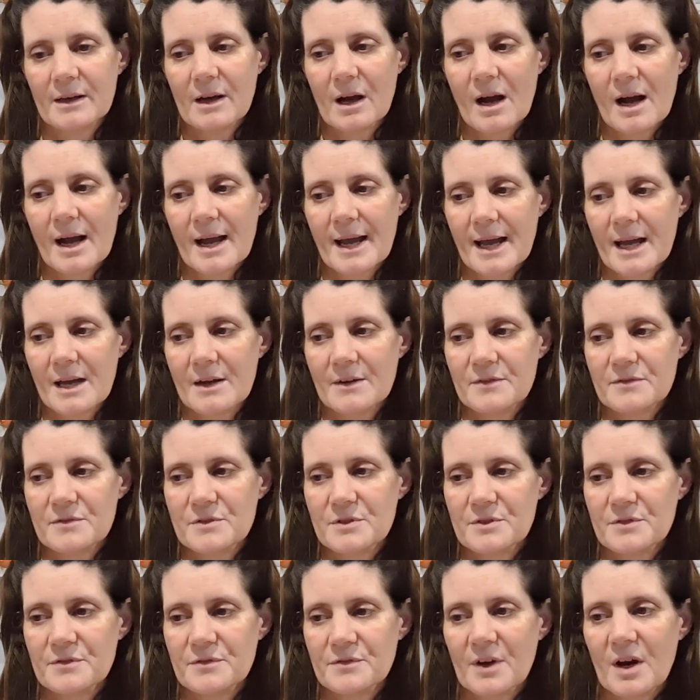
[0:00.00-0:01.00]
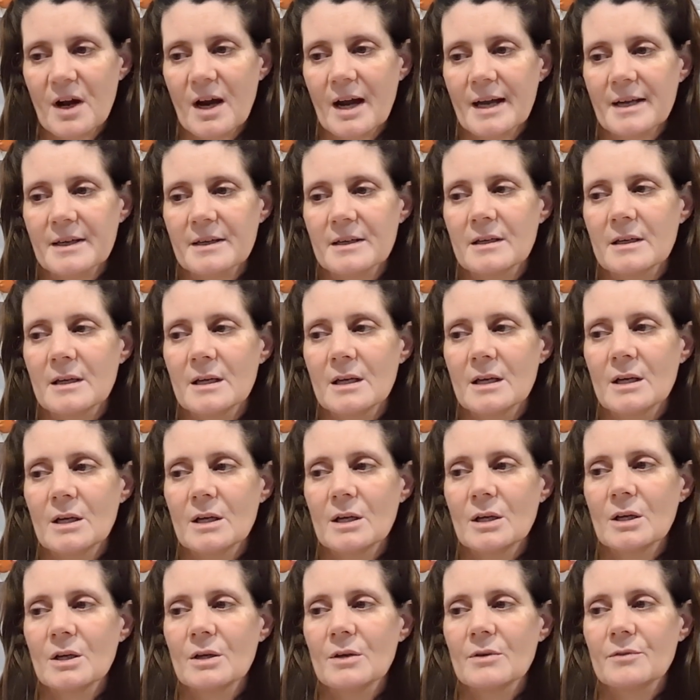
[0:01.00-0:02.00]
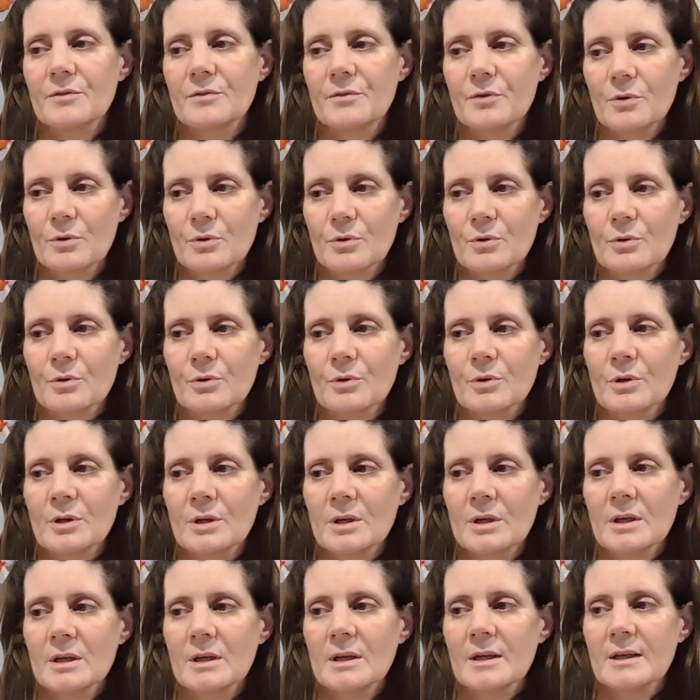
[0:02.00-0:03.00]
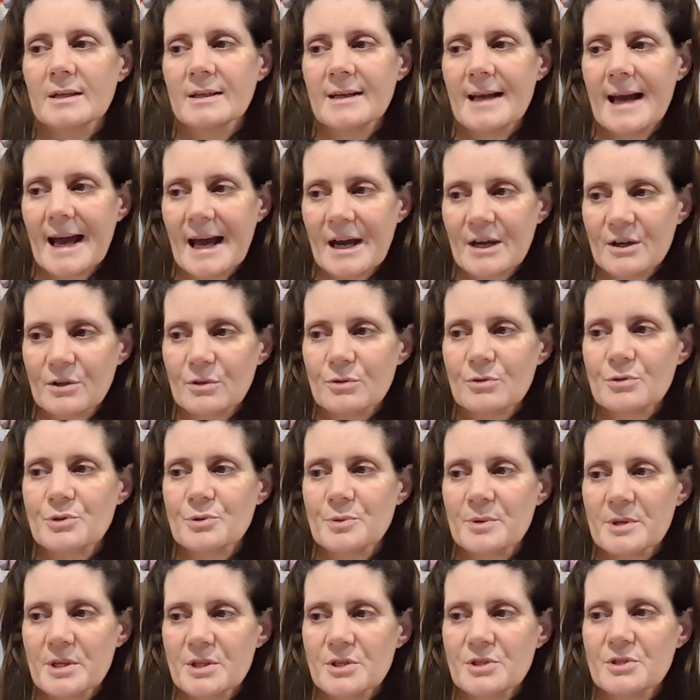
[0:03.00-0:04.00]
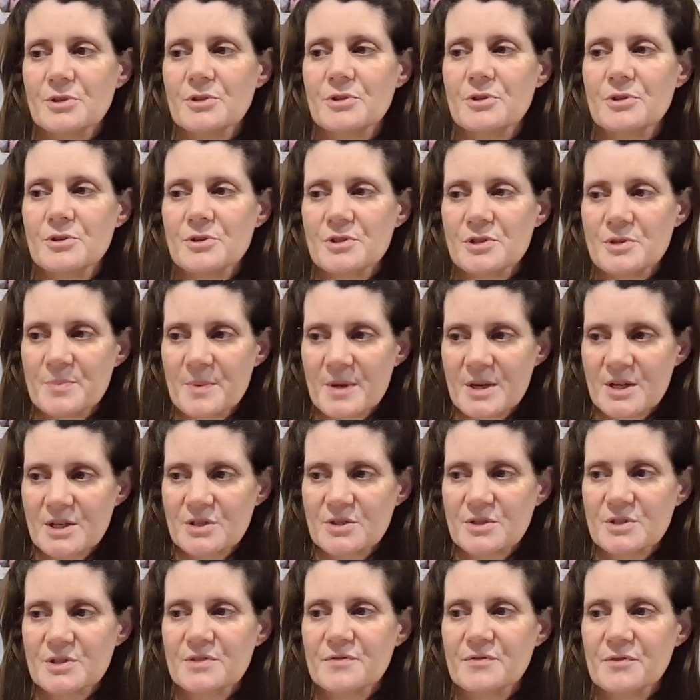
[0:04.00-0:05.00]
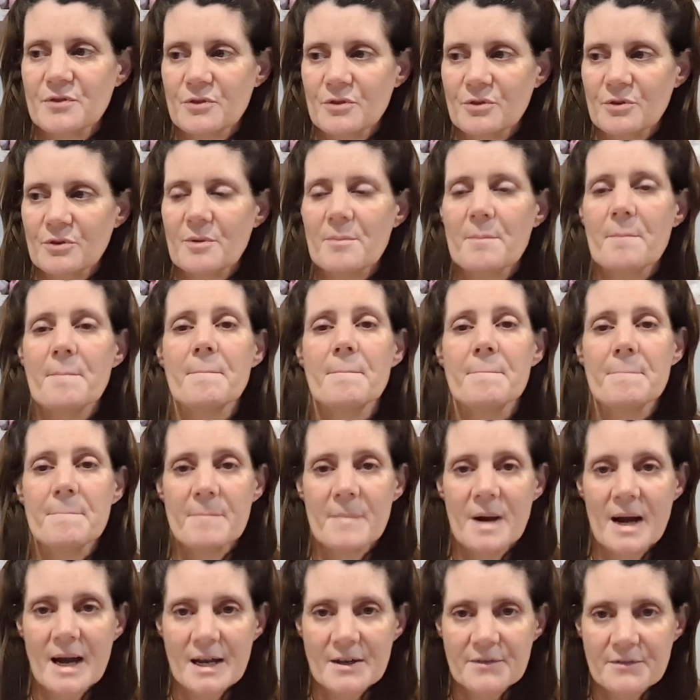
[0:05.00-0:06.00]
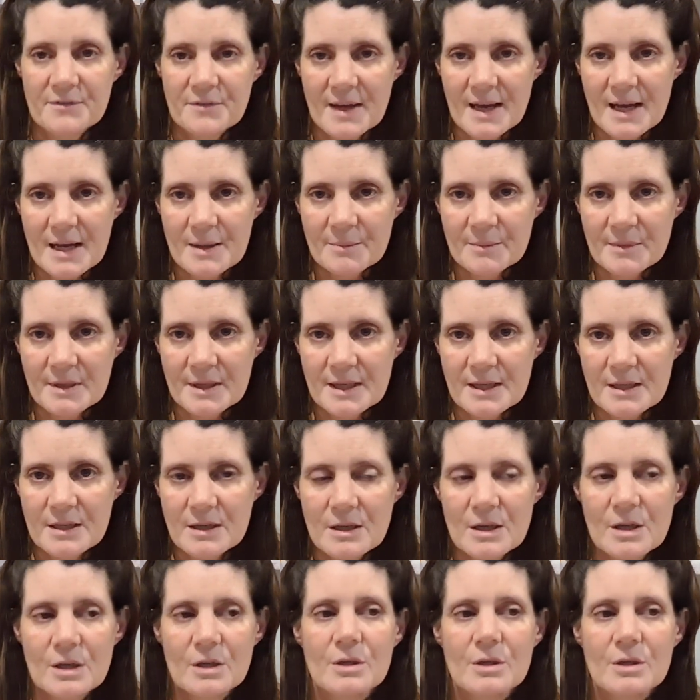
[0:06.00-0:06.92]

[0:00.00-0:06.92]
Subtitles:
I have to fight for an adult 22q specialist for my family,